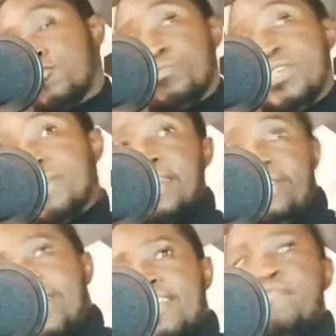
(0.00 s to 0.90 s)
to be
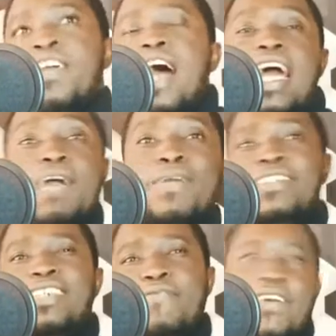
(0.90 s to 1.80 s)
myself. I am
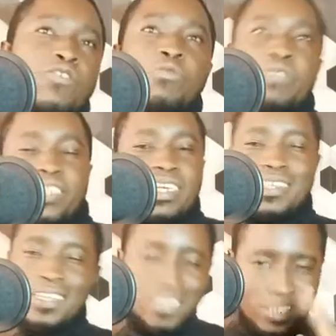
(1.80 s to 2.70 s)
myself. I don't pretend.
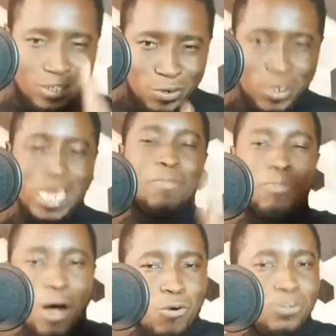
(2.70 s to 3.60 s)
This is not
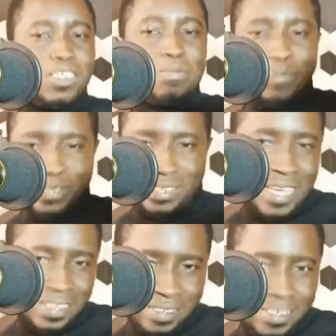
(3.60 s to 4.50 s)
about
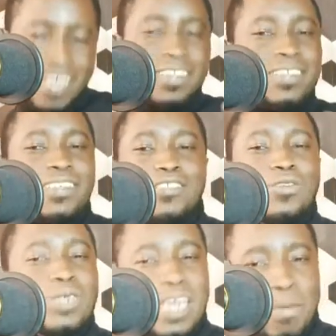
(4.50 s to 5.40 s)
pretense. This is
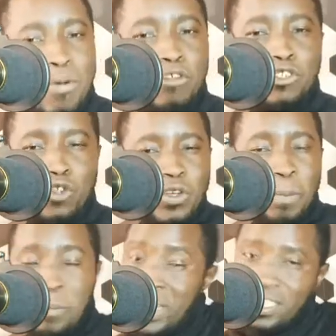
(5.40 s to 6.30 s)
not about not
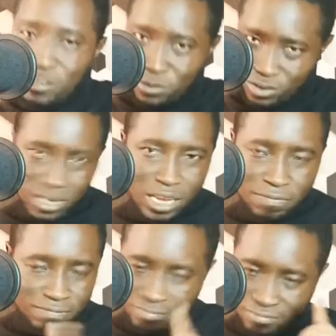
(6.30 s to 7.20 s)
being yourself.
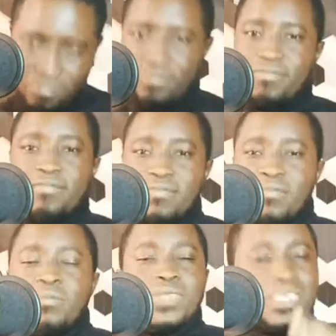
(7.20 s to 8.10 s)

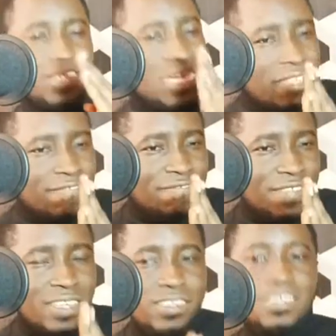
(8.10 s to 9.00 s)
Certain
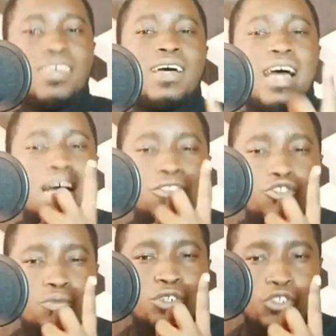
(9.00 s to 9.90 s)
things are
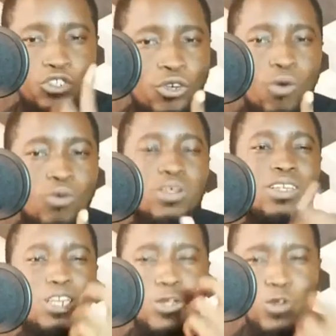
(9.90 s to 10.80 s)
to be done
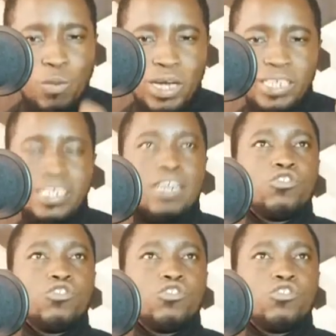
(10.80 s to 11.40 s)
normally. They are